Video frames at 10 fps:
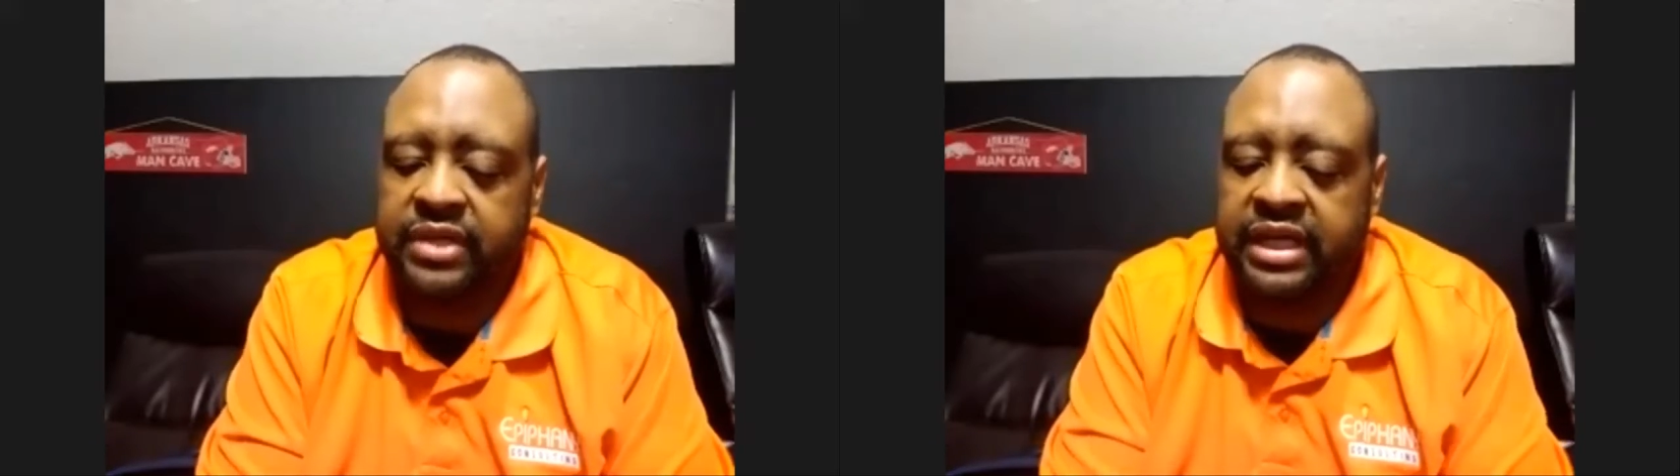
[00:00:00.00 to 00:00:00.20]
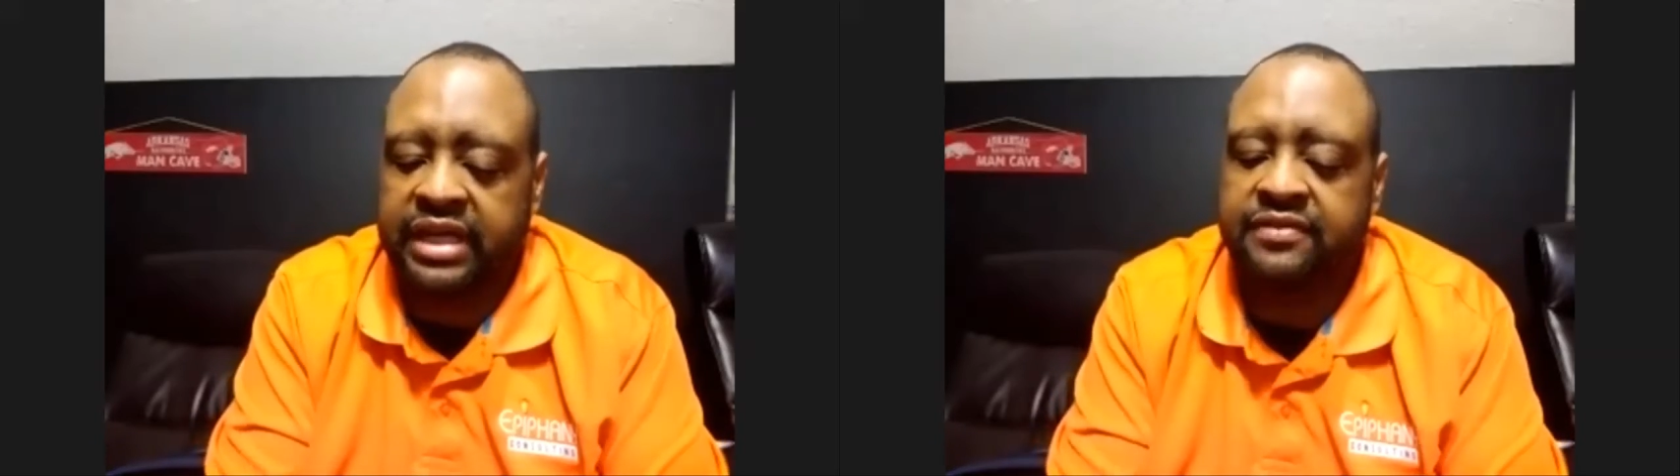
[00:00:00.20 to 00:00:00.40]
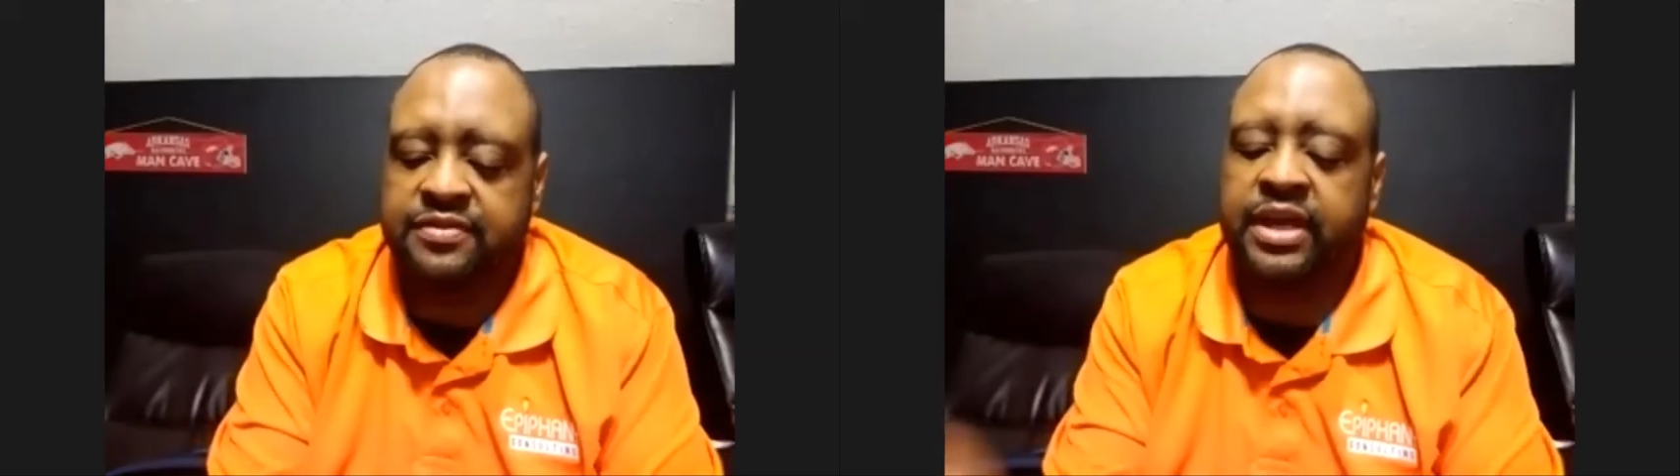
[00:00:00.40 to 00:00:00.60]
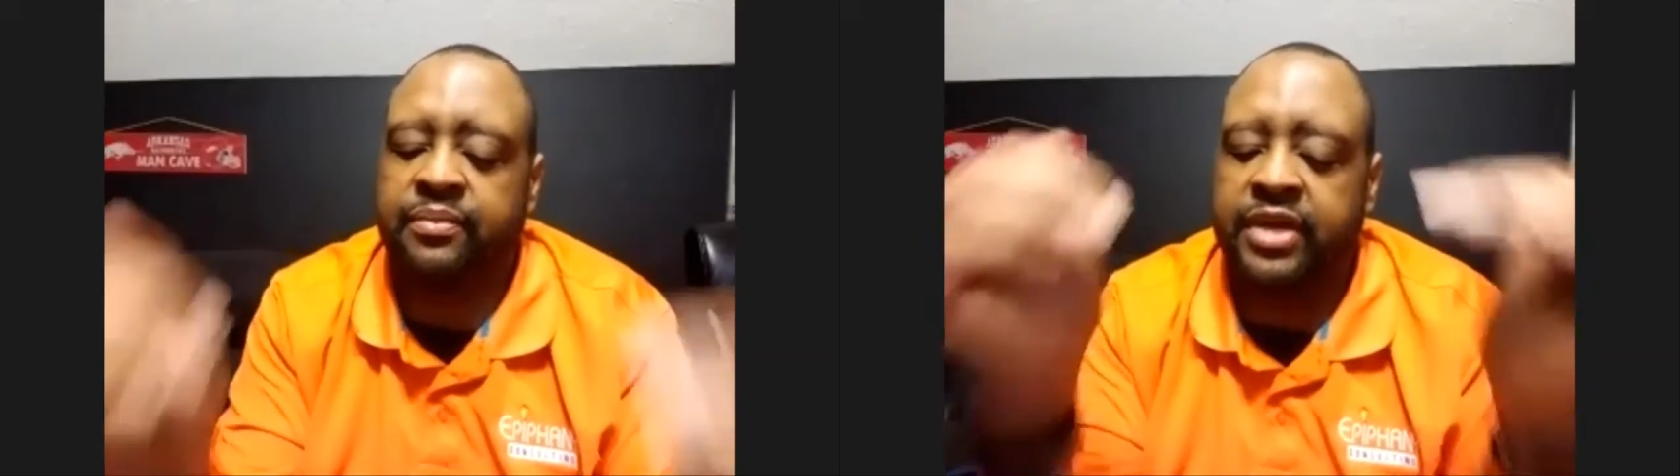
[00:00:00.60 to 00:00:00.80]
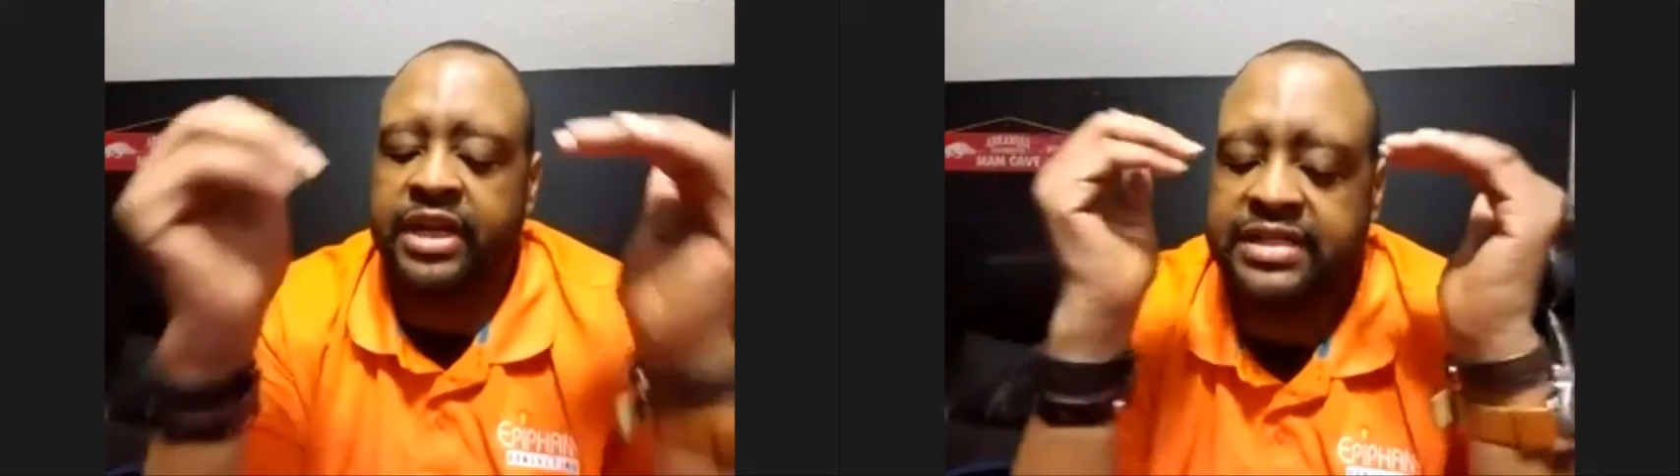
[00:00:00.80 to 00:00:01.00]
gives me
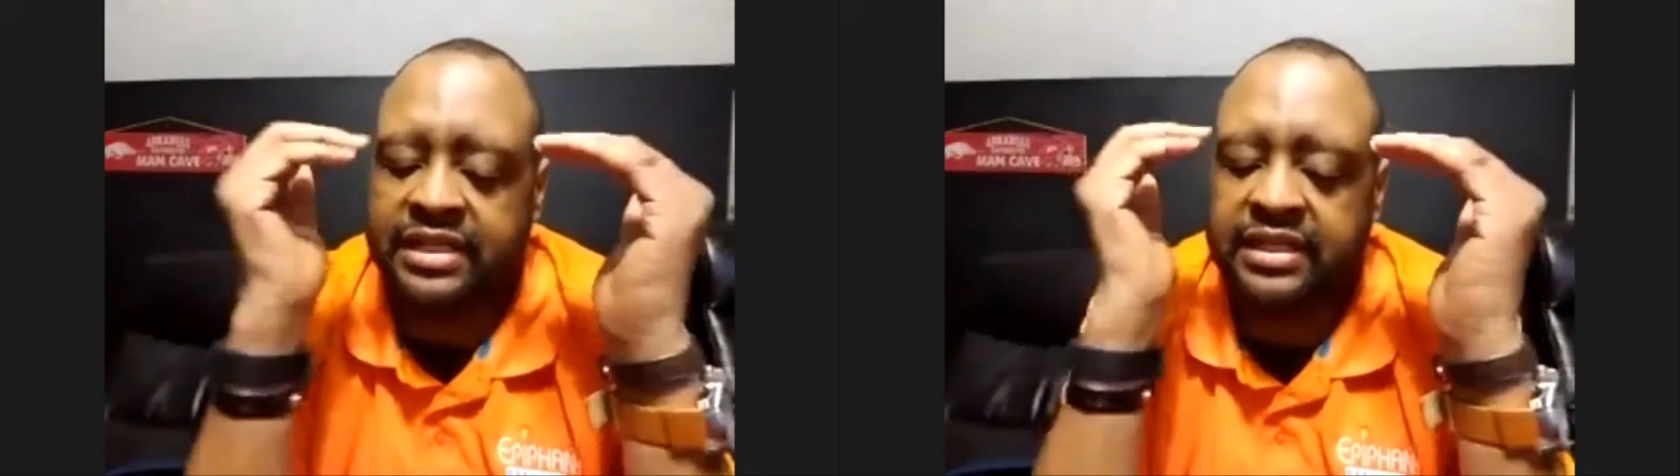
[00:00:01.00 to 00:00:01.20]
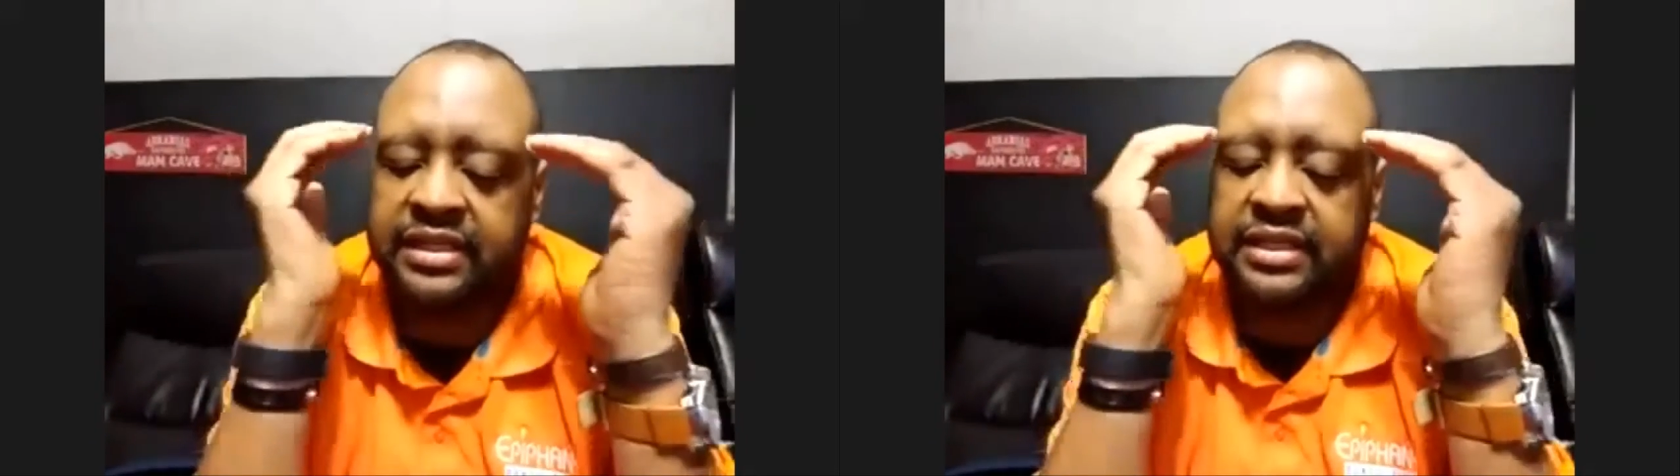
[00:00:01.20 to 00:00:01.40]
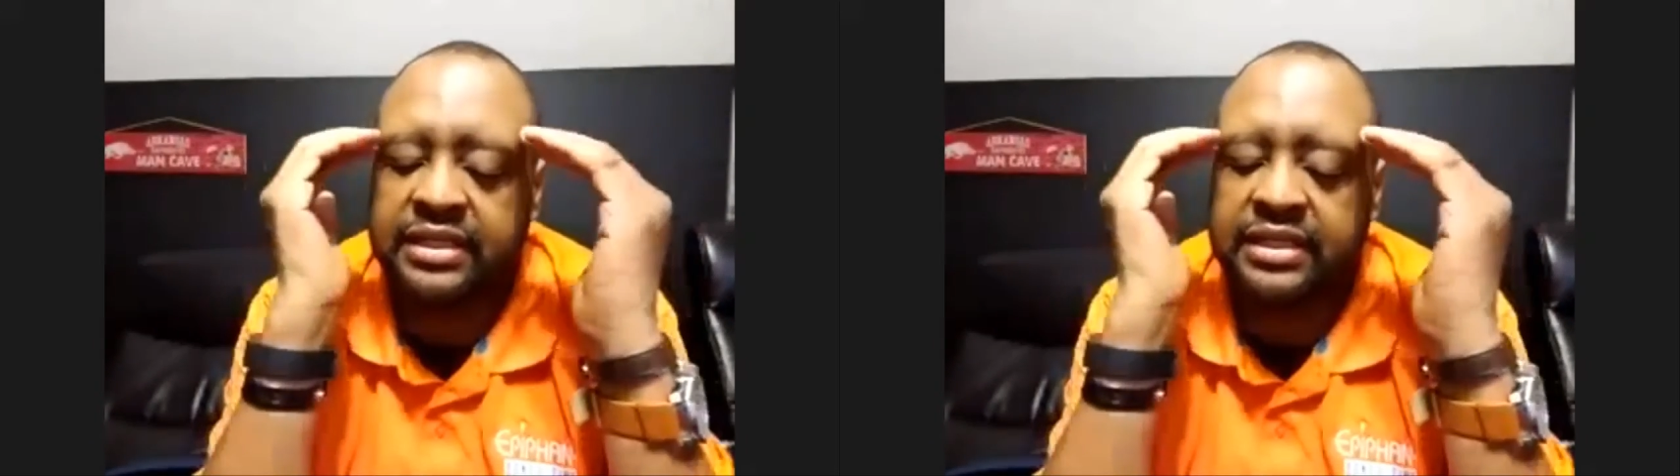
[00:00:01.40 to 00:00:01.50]
a minute to